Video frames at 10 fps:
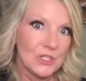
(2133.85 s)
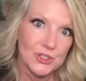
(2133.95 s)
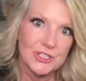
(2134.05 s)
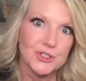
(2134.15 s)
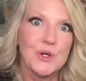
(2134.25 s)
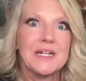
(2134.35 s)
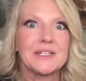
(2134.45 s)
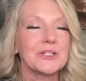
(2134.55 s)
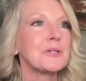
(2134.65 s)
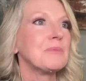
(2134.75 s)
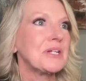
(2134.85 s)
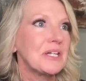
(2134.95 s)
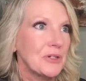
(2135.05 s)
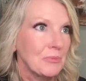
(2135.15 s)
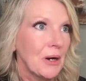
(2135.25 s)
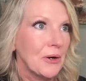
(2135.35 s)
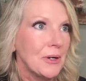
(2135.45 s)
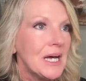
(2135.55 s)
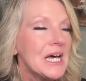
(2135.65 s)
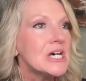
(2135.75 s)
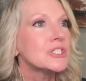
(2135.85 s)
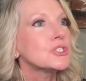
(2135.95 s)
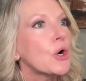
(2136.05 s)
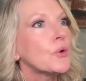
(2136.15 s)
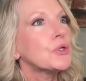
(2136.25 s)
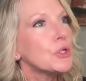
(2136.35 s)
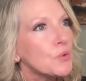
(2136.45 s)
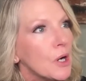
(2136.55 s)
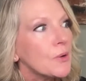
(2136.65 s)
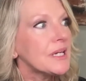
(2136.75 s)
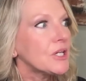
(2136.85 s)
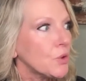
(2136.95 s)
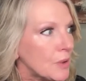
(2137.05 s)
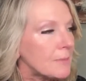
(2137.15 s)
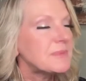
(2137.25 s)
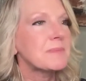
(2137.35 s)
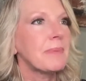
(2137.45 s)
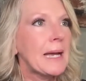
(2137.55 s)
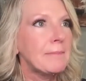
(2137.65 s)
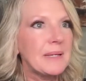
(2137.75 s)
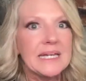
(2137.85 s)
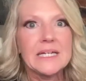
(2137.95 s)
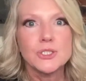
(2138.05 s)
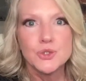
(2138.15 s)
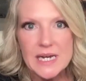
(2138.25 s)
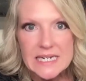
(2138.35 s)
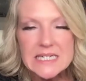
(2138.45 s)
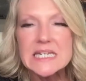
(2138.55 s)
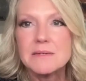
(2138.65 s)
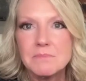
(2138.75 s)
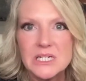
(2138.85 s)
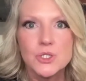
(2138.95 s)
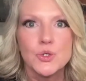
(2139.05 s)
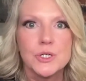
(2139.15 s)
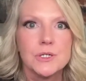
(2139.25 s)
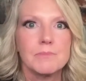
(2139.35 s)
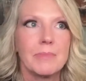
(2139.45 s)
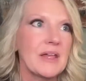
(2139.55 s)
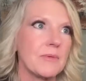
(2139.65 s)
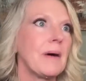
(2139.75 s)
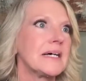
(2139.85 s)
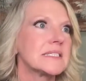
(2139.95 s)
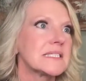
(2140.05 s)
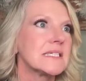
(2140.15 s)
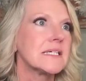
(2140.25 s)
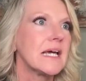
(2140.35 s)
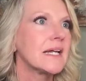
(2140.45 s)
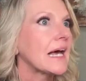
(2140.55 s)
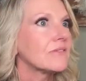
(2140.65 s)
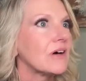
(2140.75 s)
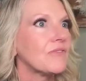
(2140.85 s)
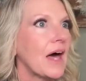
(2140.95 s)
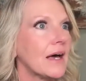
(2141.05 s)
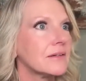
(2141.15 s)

She's training the community tomorrow. So you are equipped by being trained and mentored by the best. And I love that.